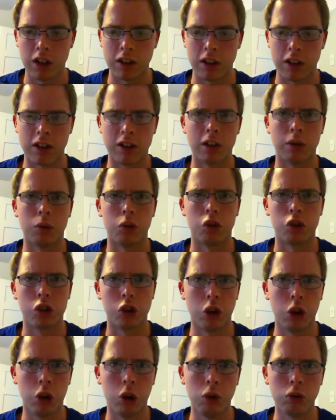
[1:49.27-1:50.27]
Then there was
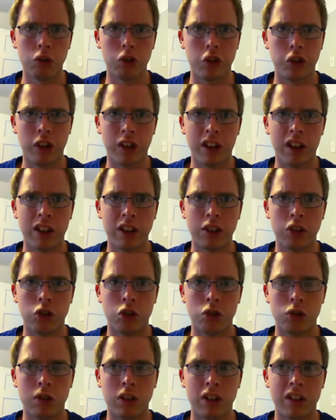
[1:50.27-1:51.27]
Colton
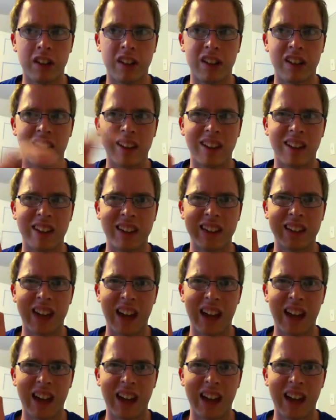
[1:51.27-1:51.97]
doing the